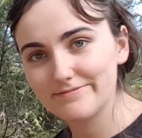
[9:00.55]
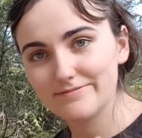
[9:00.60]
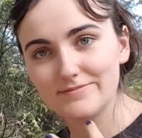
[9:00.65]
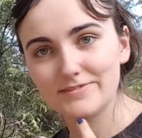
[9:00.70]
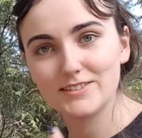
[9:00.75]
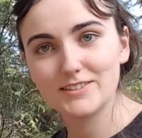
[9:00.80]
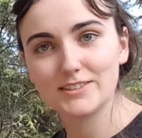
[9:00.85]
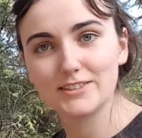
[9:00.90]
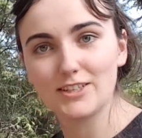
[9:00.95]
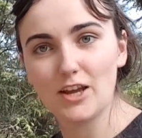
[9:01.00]

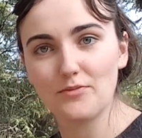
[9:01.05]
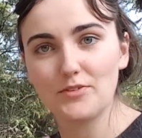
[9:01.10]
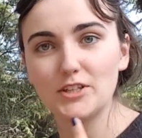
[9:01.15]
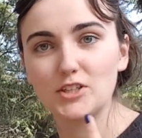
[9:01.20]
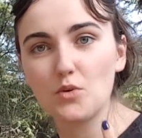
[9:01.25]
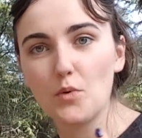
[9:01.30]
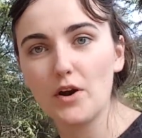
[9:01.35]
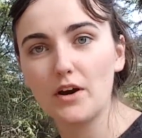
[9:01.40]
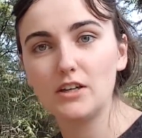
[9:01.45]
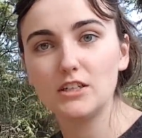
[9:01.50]
stuff that's
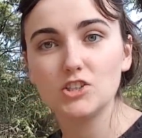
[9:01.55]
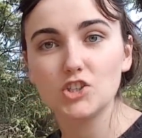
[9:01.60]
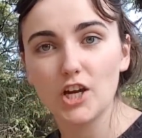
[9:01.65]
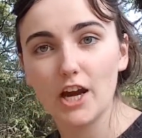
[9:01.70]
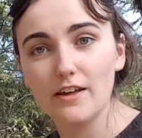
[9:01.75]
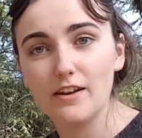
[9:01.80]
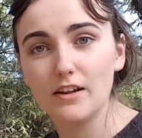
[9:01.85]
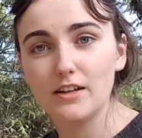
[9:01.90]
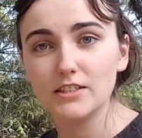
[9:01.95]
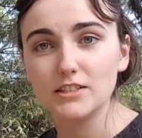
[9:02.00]
going on in
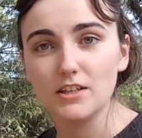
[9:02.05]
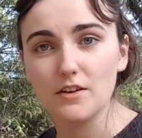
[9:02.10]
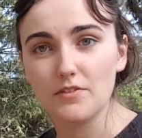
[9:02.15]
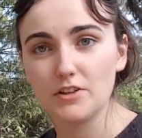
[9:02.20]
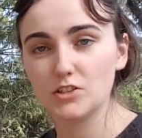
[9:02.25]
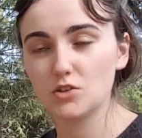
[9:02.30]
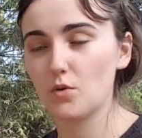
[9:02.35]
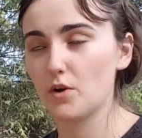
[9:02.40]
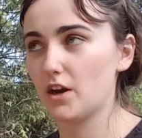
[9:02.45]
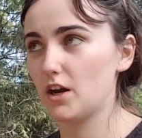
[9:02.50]
China, stuff
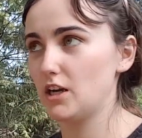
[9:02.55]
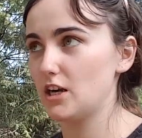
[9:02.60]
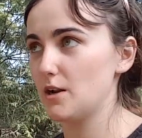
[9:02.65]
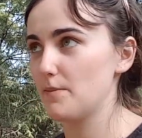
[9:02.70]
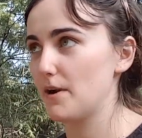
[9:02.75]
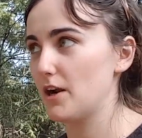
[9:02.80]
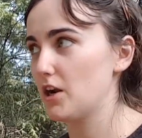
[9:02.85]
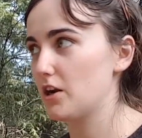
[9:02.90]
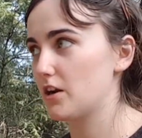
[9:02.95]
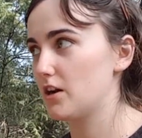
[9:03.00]
that's going on in
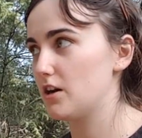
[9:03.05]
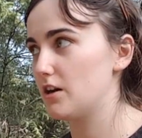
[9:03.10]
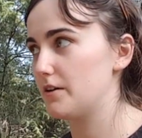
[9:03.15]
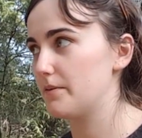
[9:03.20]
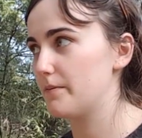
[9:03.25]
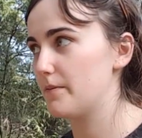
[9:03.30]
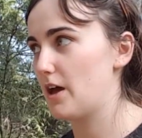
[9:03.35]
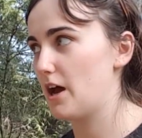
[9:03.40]
America.